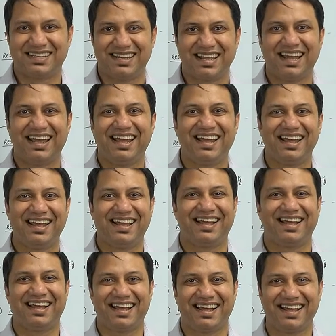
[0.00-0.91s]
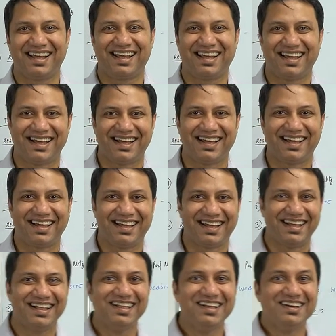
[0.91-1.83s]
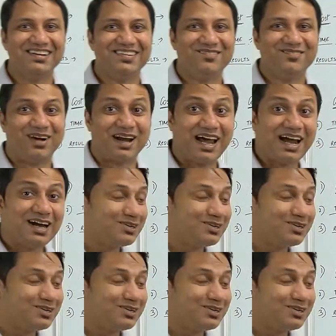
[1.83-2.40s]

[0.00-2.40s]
Yeah. But I had